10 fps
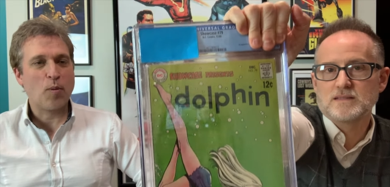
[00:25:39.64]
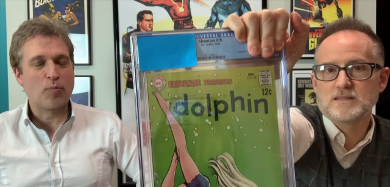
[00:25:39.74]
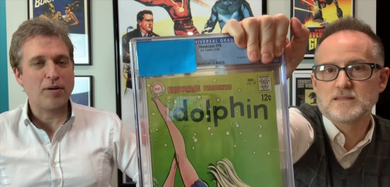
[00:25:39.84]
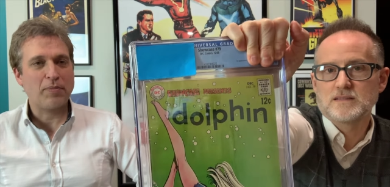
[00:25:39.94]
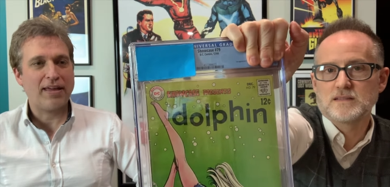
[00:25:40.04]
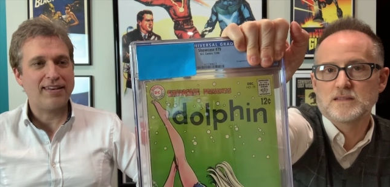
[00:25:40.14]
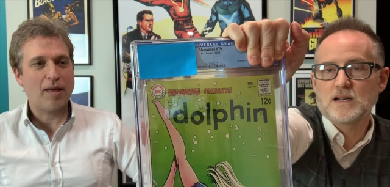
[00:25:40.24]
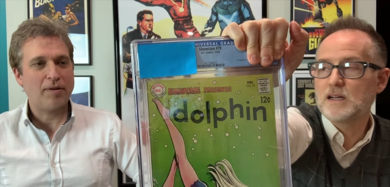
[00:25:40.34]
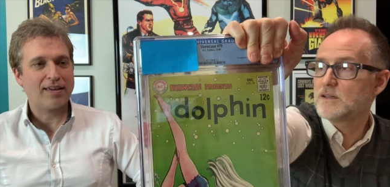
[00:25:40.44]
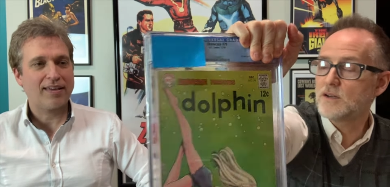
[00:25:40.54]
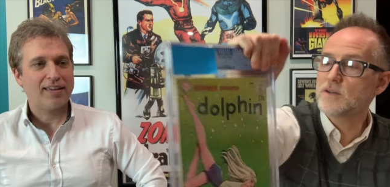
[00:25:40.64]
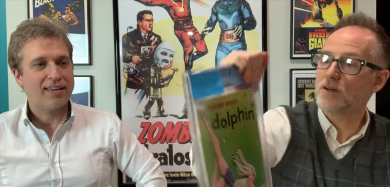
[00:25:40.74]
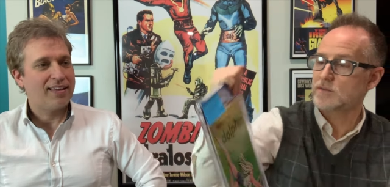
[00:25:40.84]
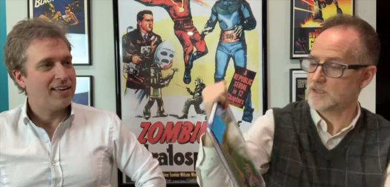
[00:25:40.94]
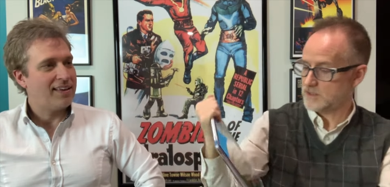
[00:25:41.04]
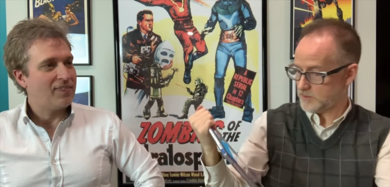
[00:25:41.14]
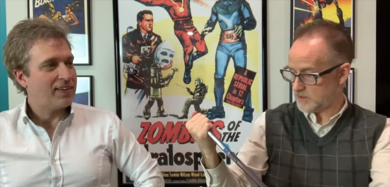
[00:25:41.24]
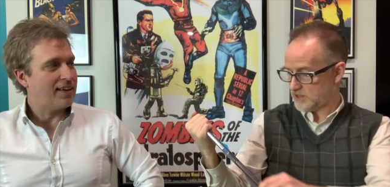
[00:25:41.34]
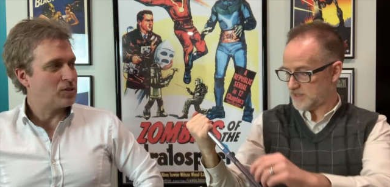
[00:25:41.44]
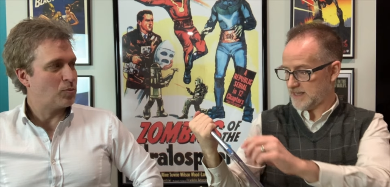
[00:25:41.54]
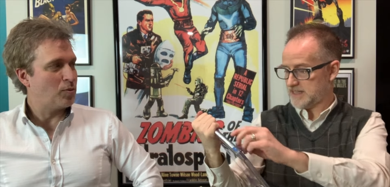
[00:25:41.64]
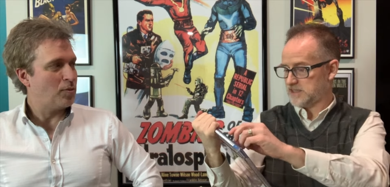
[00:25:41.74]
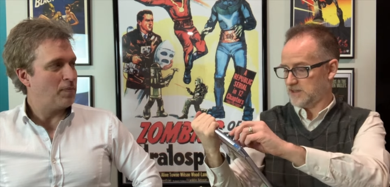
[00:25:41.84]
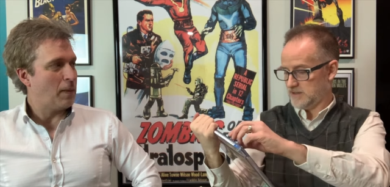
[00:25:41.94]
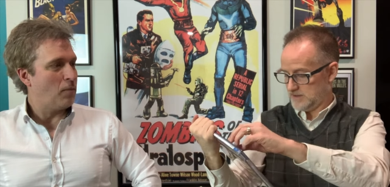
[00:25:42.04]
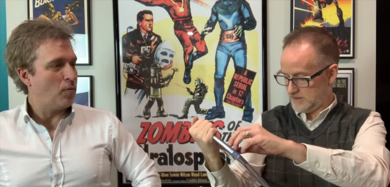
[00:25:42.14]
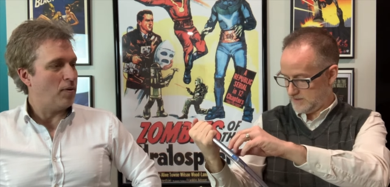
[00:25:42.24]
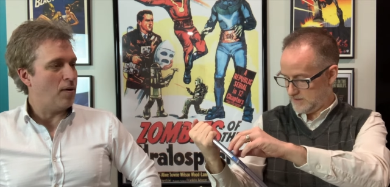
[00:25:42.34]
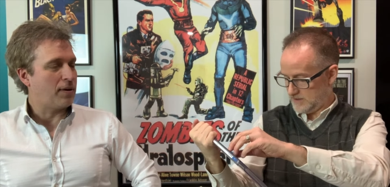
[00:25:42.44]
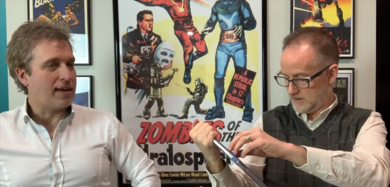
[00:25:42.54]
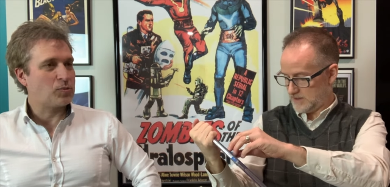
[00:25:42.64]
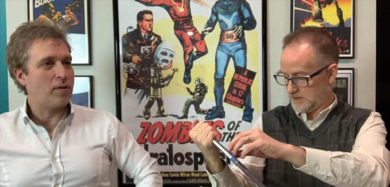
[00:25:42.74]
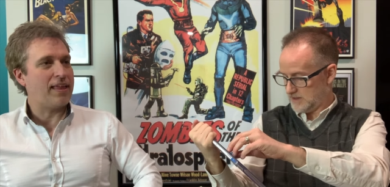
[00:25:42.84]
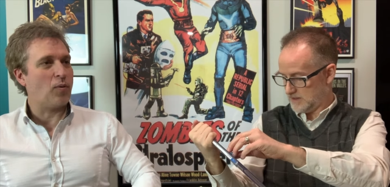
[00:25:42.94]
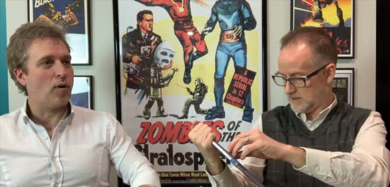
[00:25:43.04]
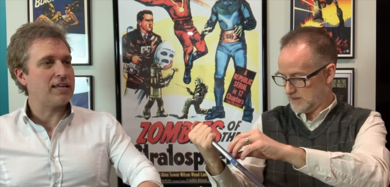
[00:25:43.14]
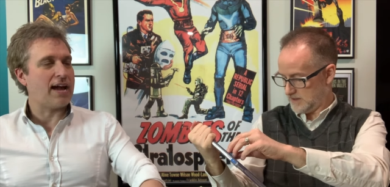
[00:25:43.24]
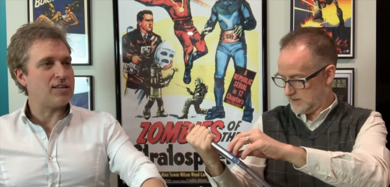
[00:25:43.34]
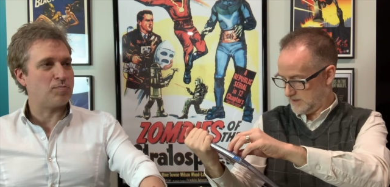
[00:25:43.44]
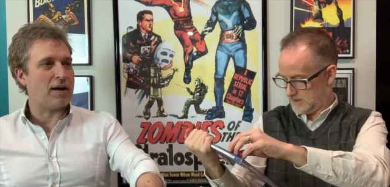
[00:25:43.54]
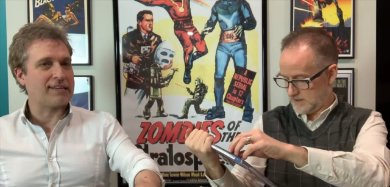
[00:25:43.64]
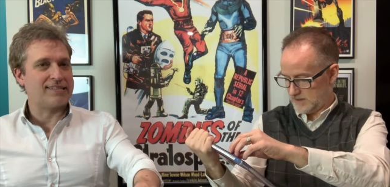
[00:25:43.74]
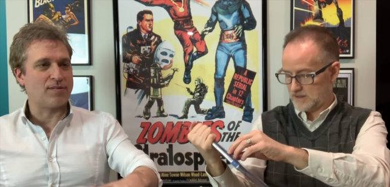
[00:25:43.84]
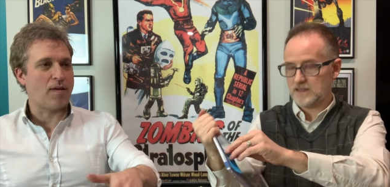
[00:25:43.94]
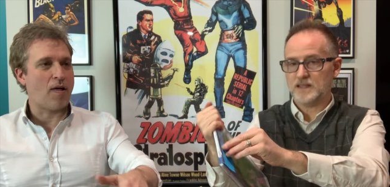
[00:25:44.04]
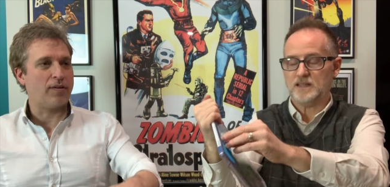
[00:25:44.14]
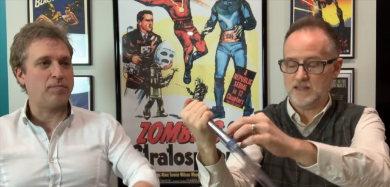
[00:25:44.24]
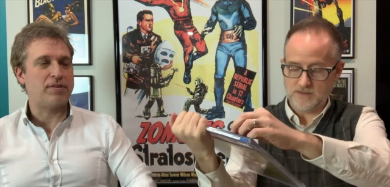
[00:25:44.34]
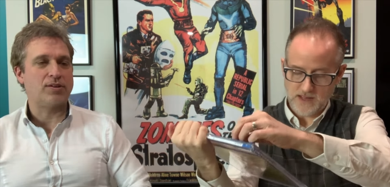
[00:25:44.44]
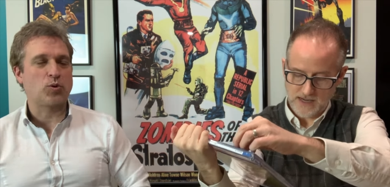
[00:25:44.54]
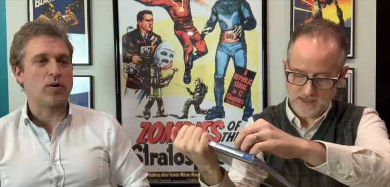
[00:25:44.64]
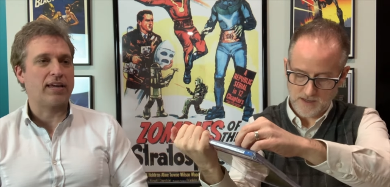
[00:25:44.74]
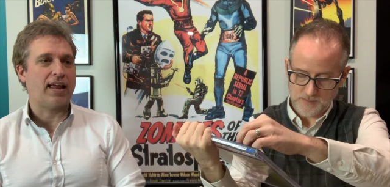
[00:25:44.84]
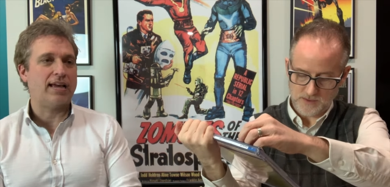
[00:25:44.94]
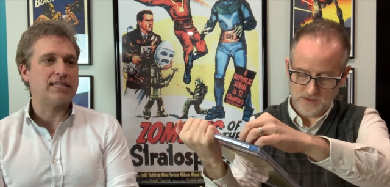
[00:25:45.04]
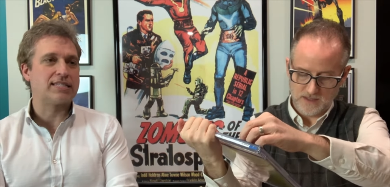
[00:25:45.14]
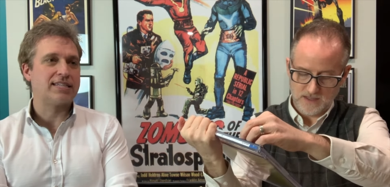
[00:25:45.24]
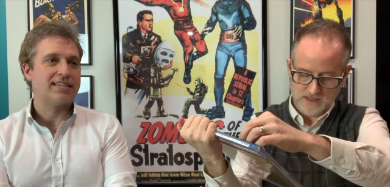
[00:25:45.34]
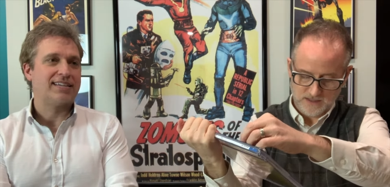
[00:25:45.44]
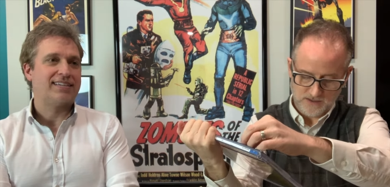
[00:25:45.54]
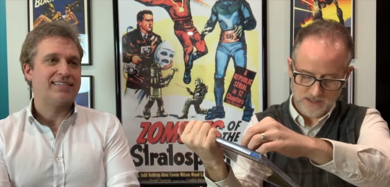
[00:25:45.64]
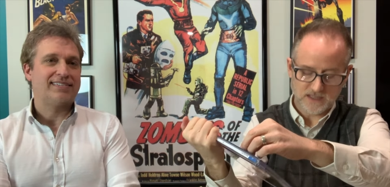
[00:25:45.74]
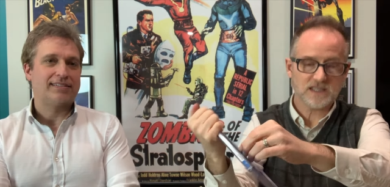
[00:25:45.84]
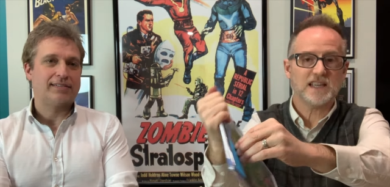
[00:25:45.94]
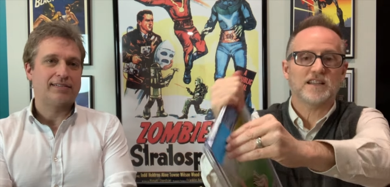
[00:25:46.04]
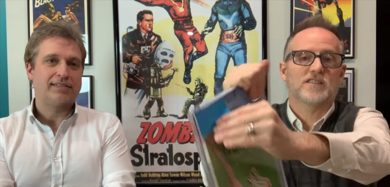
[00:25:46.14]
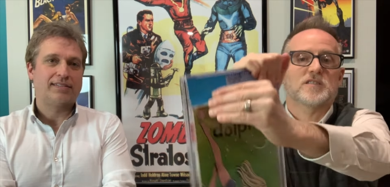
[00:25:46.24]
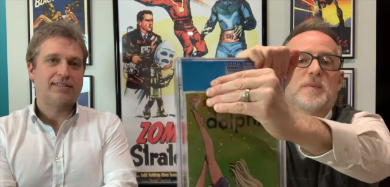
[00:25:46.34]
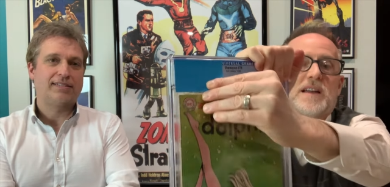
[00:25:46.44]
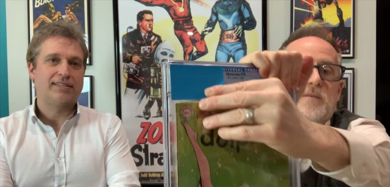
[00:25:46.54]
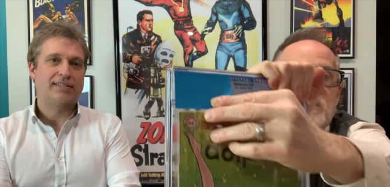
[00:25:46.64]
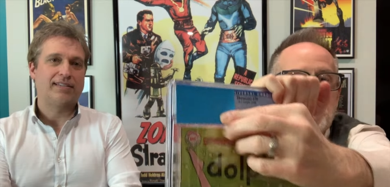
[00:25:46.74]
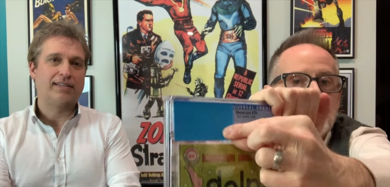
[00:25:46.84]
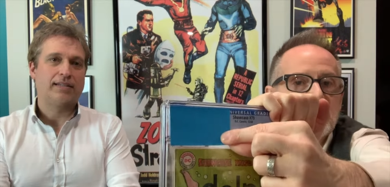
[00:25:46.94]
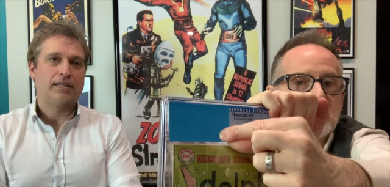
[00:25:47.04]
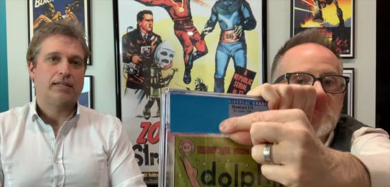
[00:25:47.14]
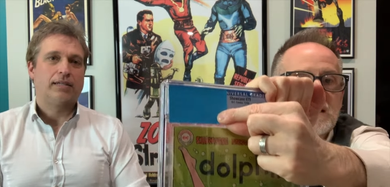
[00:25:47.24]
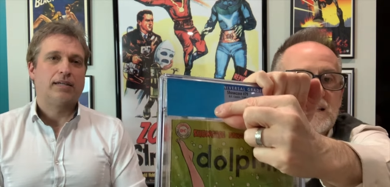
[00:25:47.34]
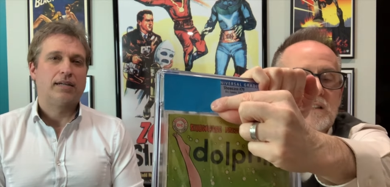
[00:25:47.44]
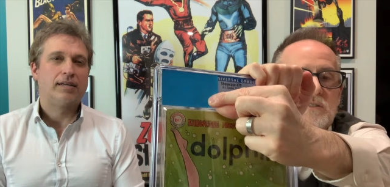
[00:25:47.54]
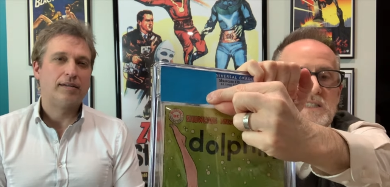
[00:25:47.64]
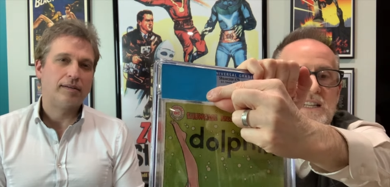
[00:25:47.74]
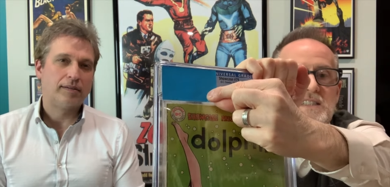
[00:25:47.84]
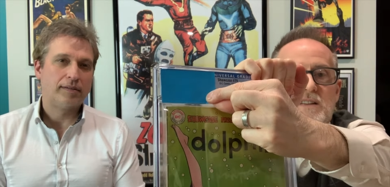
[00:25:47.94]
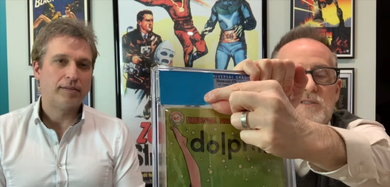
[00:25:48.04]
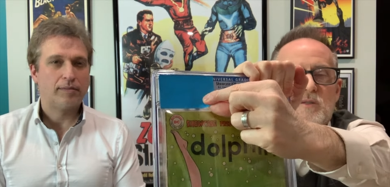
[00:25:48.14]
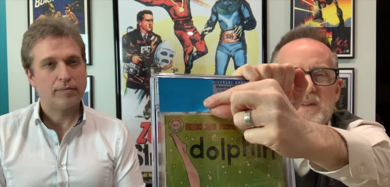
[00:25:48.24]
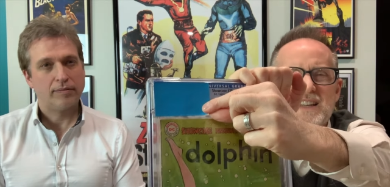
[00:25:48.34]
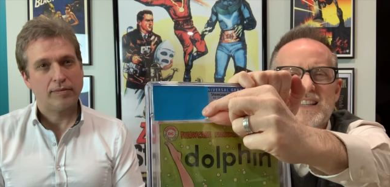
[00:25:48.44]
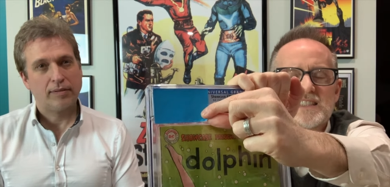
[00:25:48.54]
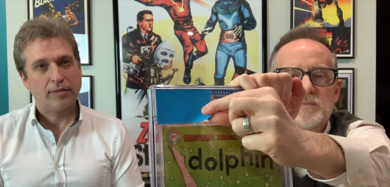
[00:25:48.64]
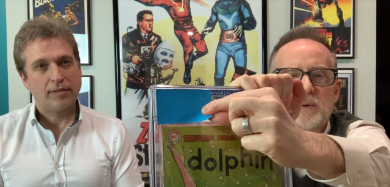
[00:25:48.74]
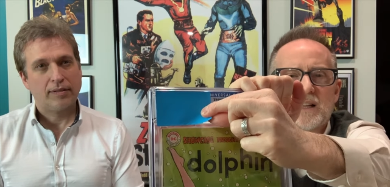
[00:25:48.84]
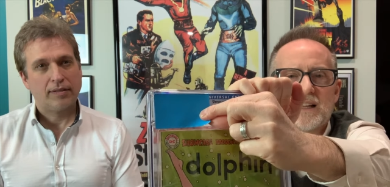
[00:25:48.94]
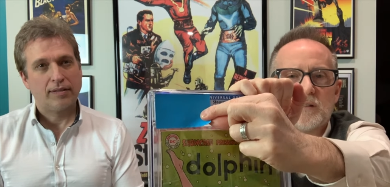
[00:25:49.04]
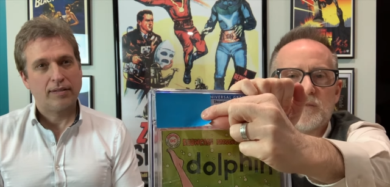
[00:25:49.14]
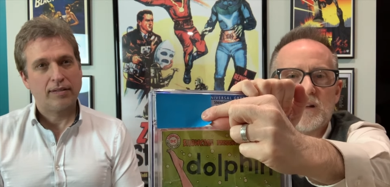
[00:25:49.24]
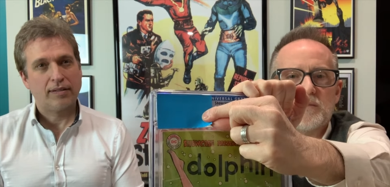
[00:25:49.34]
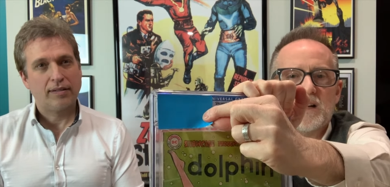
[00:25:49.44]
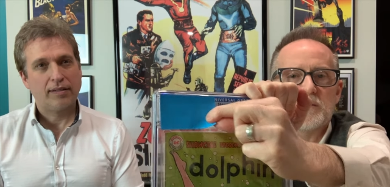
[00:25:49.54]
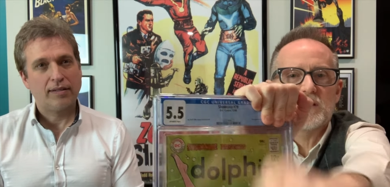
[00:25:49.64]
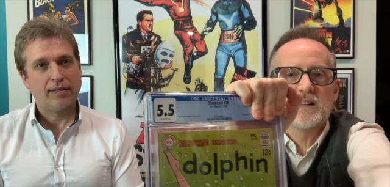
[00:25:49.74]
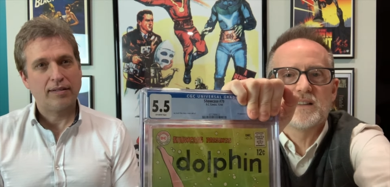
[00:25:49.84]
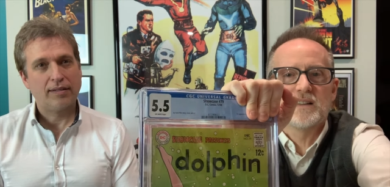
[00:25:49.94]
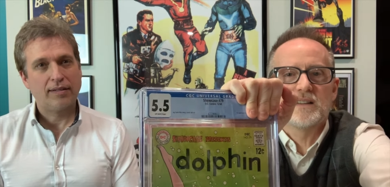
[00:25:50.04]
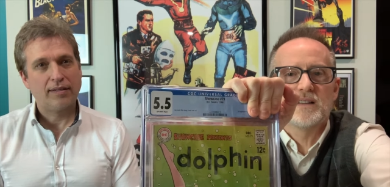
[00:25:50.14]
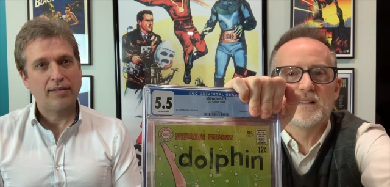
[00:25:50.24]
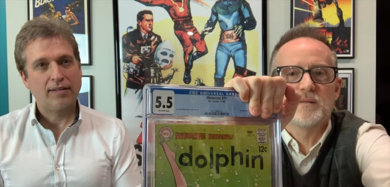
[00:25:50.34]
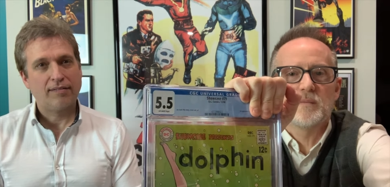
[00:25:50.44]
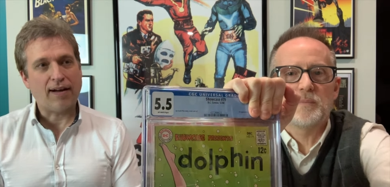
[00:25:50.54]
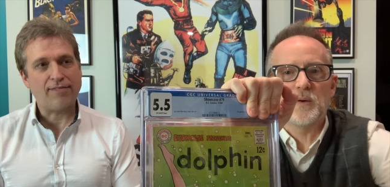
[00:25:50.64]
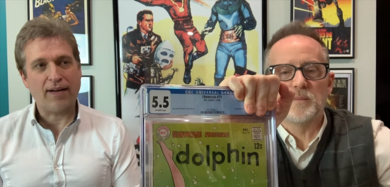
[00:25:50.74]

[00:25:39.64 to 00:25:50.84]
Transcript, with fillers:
Speaker 1: pre pandemic? Uh, no, no. This was just, last year. Okay, so we are that one guy's boxes of all the I've disorganized. Had a couple.
Speaker 2: So this just had a little spine wear, but it looks like a 7-0, but I think it's probably like a
Speaker 1: 5-5.